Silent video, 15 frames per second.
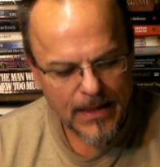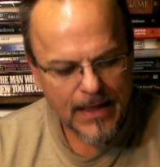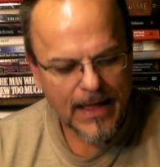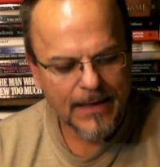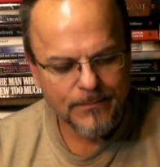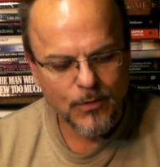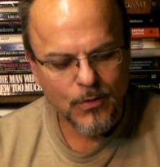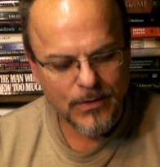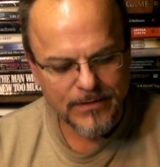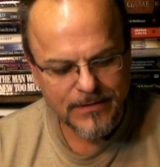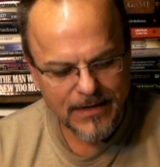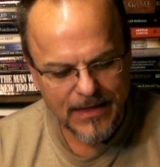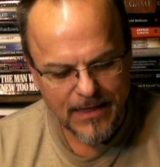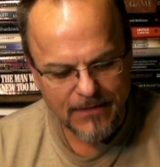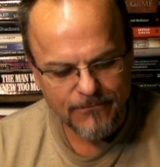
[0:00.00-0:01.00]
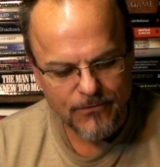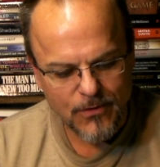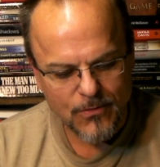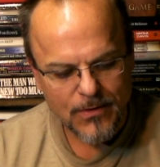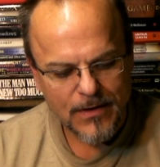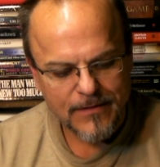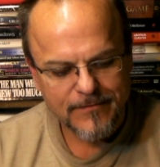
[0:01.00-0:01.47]
I'm going to give
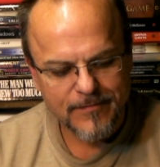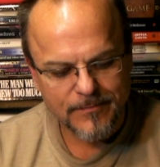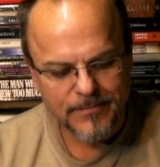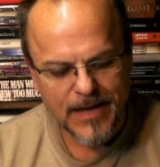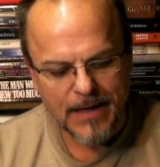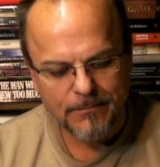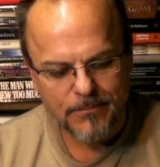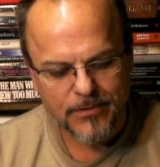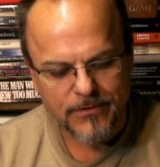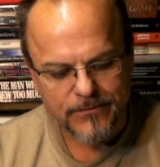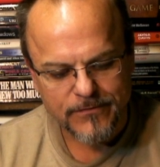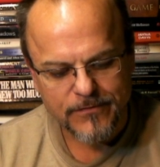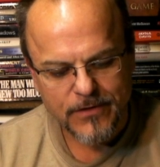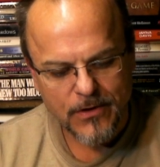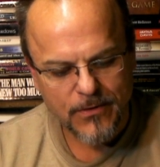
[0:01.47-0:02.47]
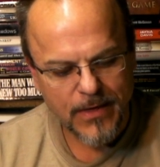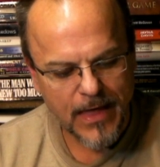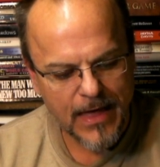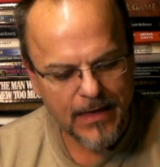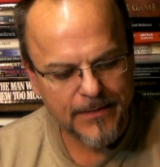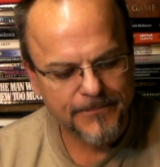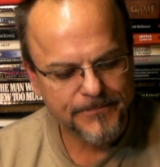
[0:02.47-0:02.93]
you some numbers,
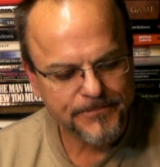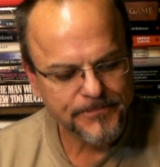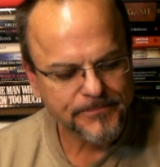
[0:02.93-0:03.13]
okay?